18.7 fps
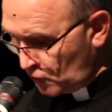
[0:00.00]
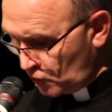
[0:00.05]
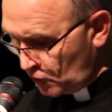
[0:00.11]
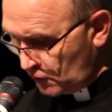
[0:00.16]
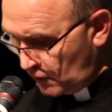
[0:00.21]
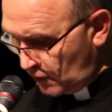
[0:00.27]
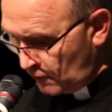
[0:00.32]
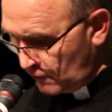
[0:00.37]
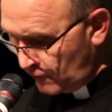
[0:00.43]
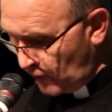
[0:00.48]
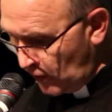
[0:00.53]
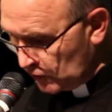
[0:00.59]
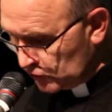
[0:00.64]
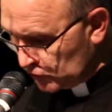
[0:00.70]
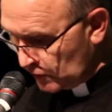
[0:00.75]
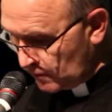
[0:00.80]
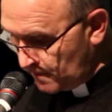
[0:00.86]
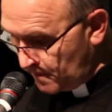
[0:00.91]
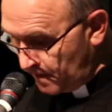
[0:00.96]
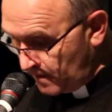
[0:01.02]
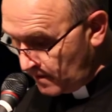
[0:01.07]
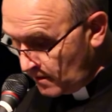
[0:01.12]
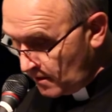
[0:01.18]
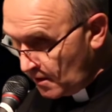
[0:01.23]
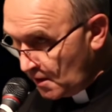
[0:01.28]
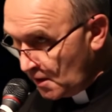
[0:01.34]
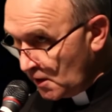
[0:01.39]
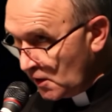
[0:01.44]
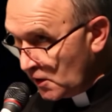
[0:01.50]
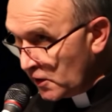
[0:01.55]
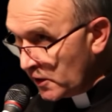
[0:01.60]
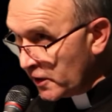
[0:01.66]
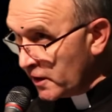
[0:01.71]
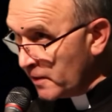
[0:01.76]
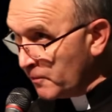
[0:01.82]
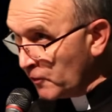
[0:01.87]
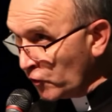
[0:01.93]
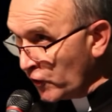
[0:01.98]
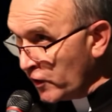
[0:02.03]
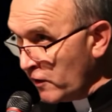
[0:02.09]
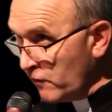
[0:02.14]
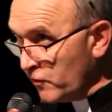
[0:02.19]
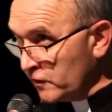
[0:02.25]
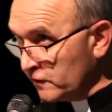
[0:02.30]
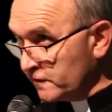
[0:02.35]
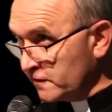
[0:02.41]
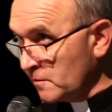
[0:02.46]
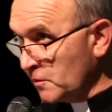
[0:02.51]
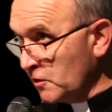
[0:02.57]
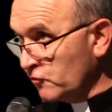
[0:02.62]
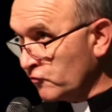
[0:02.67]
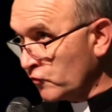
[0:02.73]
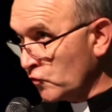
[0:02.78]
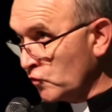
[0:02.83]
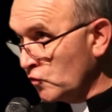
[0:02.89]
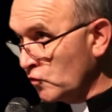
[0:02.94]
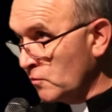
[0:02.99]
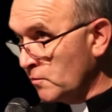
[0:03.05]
The house, once filled with the warmth of family